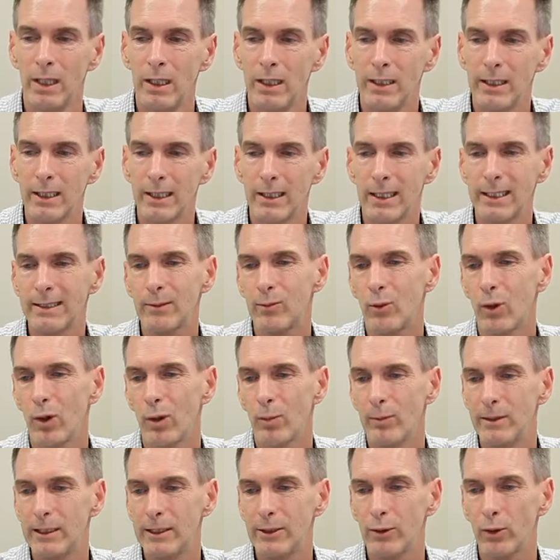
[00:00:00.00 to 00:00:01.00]
So that's why
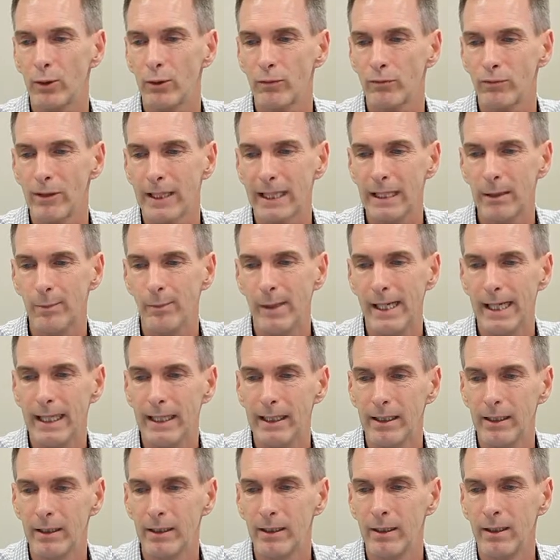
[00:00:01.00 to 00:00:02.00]
we sort of
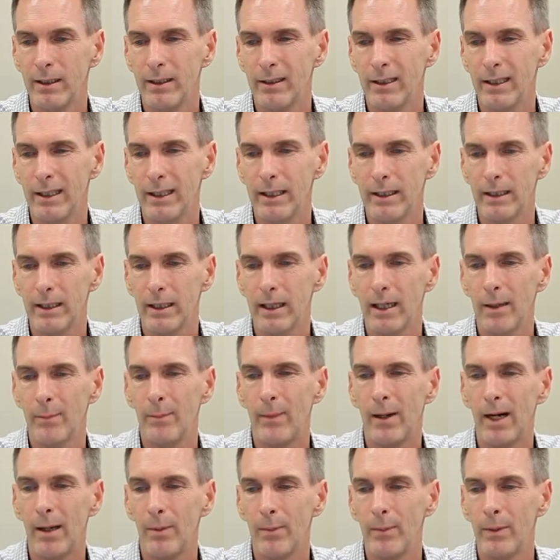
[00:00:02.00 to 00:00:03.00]
recommend that a
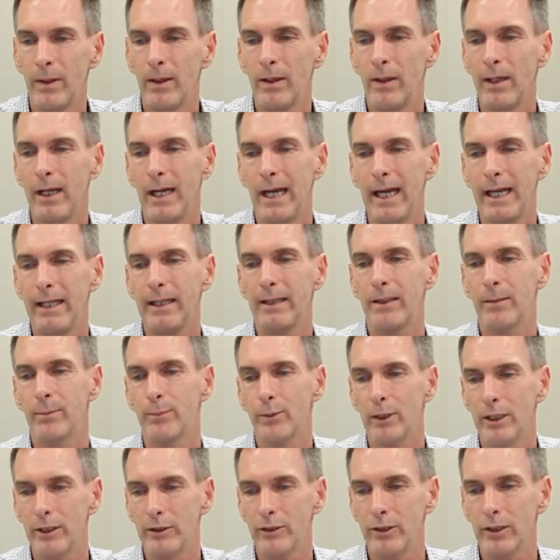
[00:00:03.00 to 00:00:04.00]
pump and the
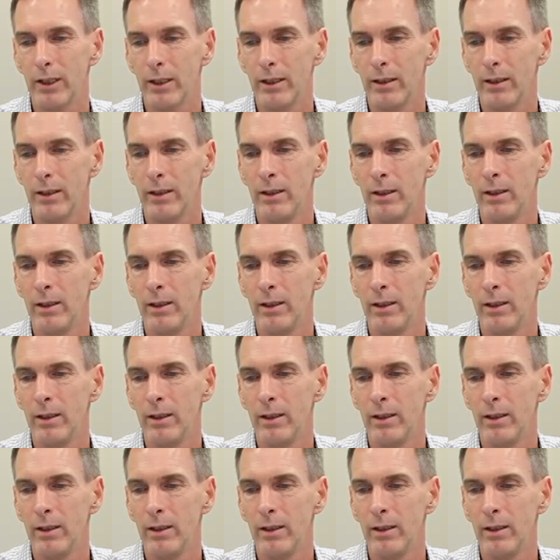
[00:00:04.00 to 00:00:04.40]
pressure,